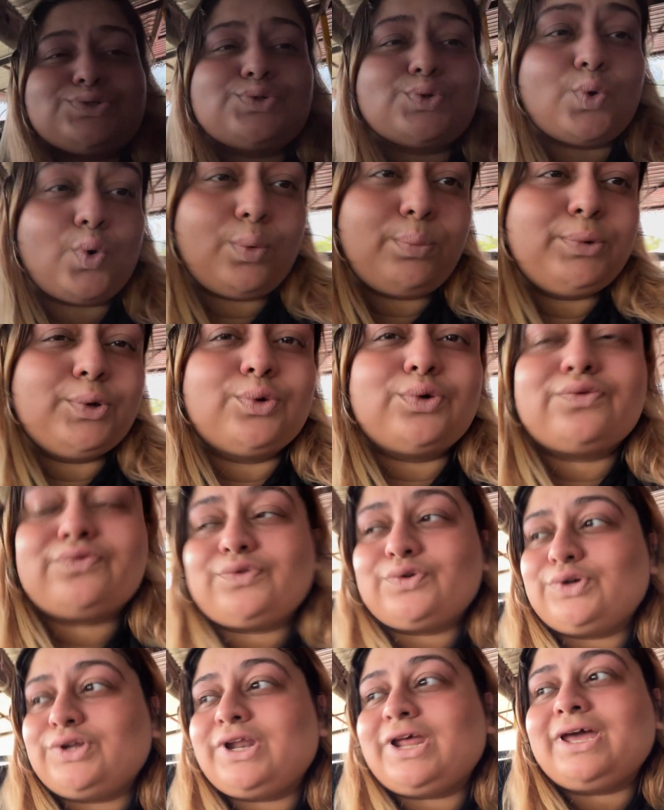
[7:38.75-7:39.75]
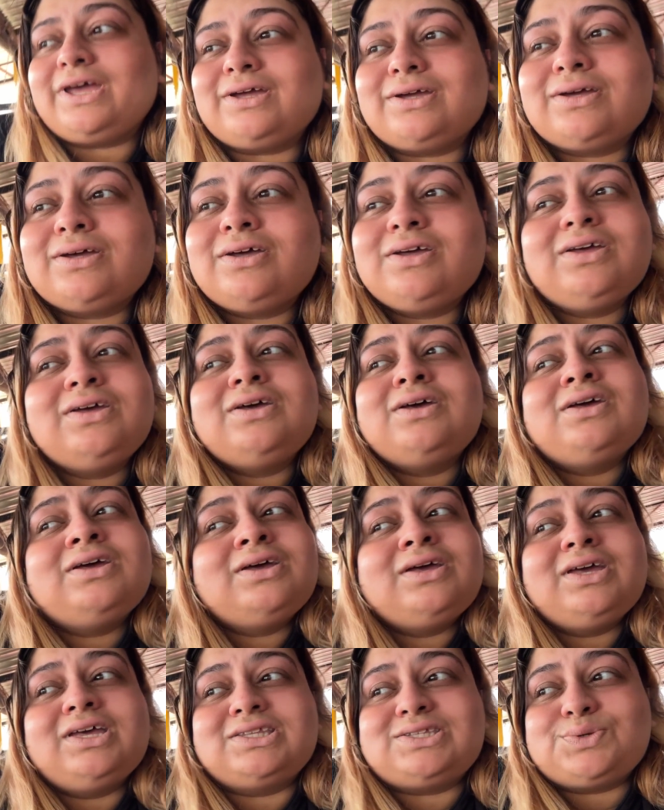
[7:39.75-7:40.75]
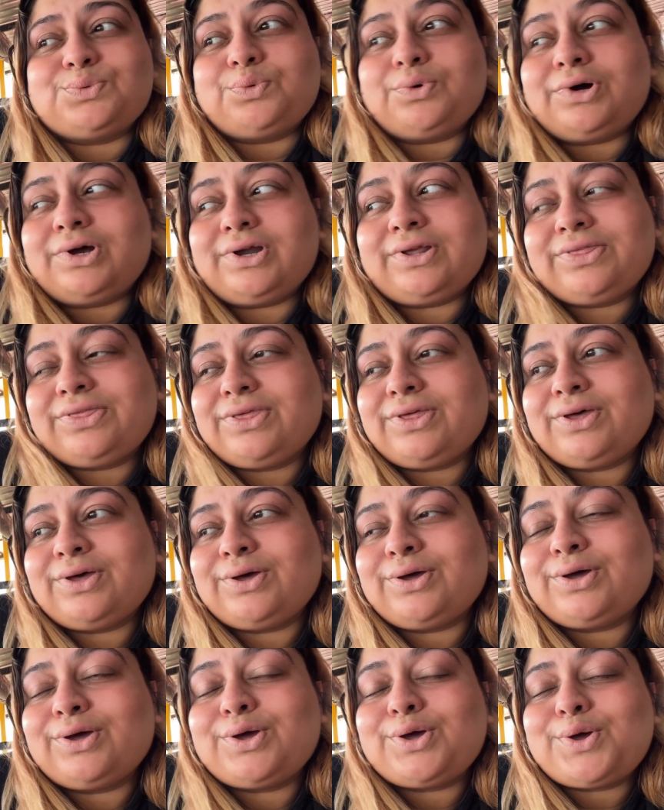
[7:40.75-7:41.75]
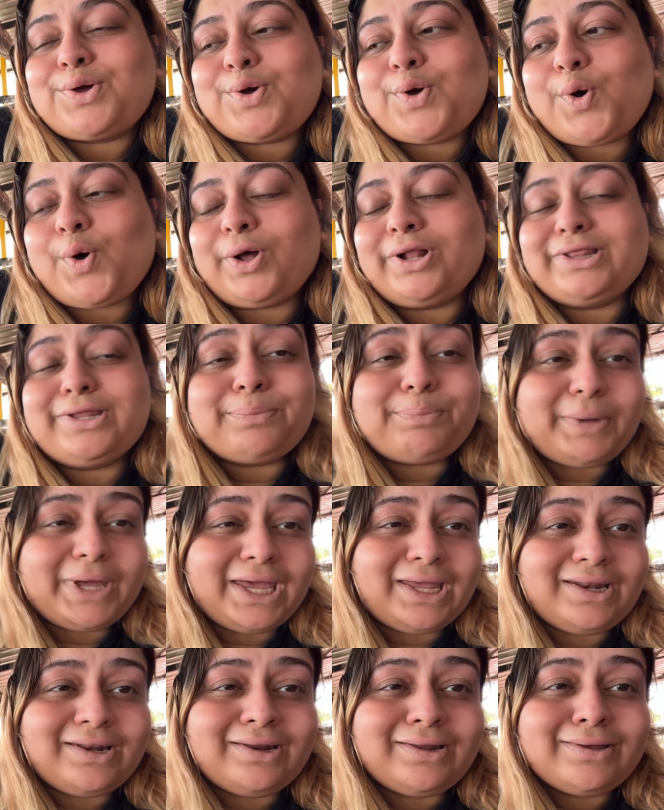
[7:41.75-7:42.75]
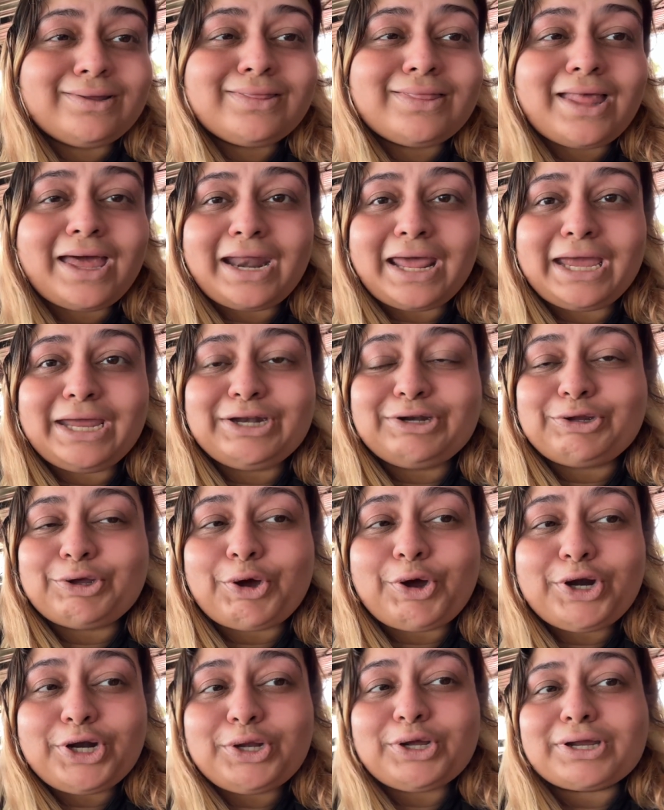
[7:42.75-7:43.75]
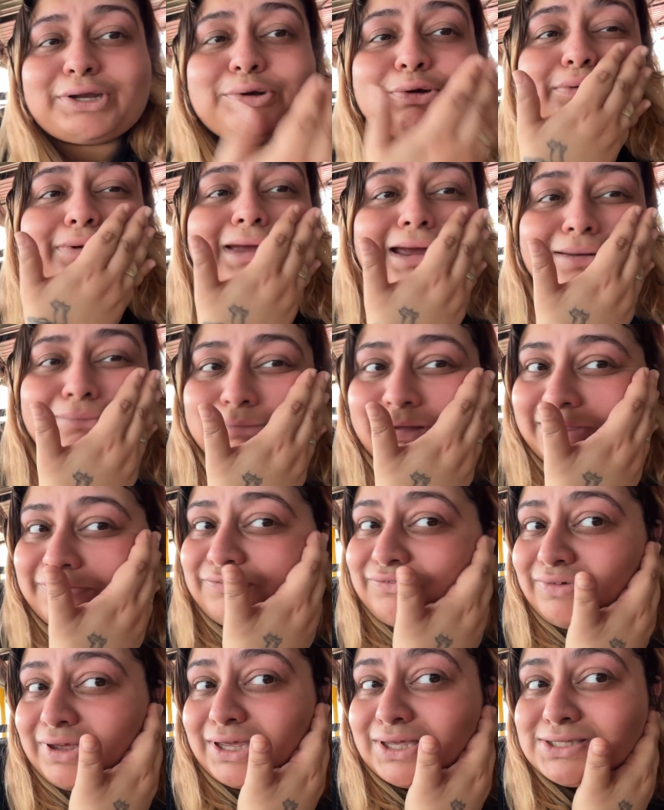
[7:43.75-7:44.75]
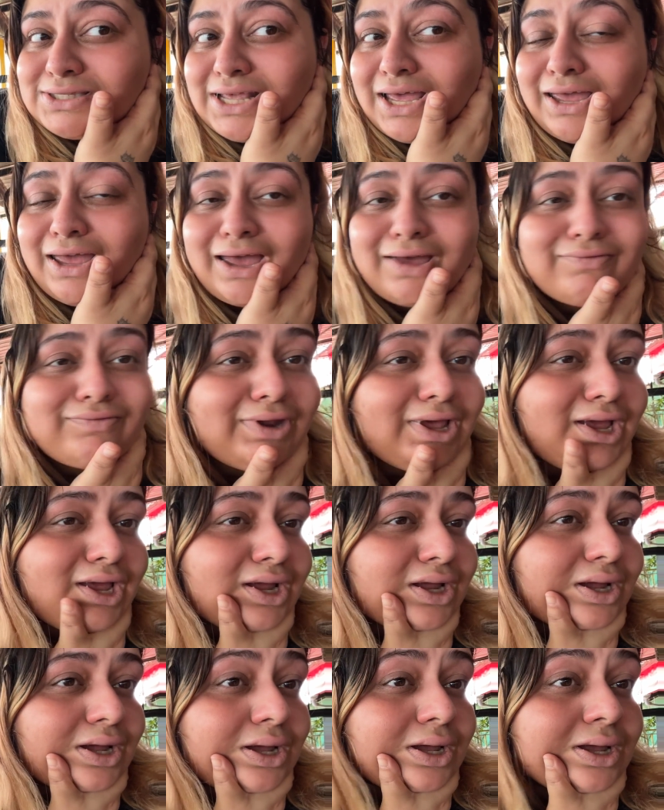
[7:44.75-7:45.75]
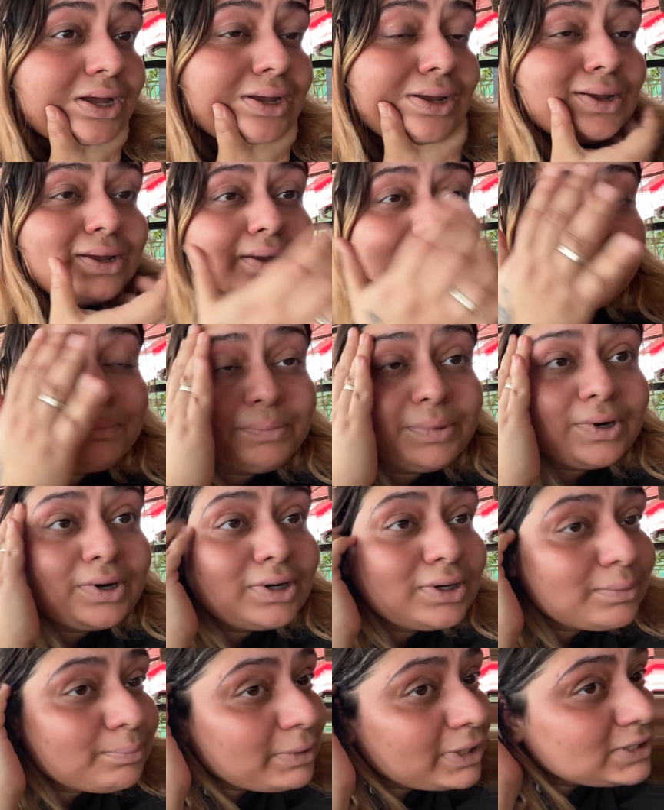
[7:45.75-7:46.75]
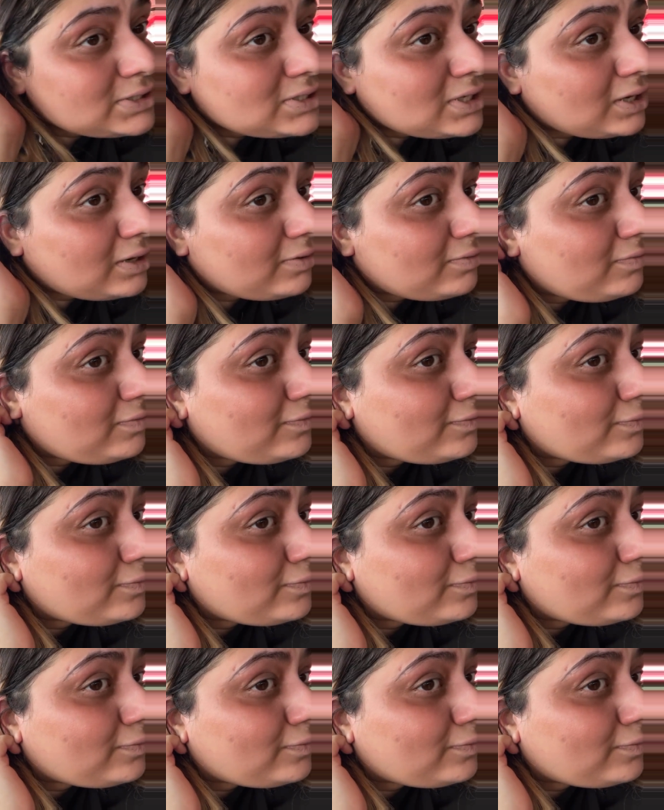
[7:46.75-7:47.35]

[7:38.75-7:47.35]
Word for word: so beautiful, like it's worth all the pain that I endured. Look at my face, I have like burnt myself.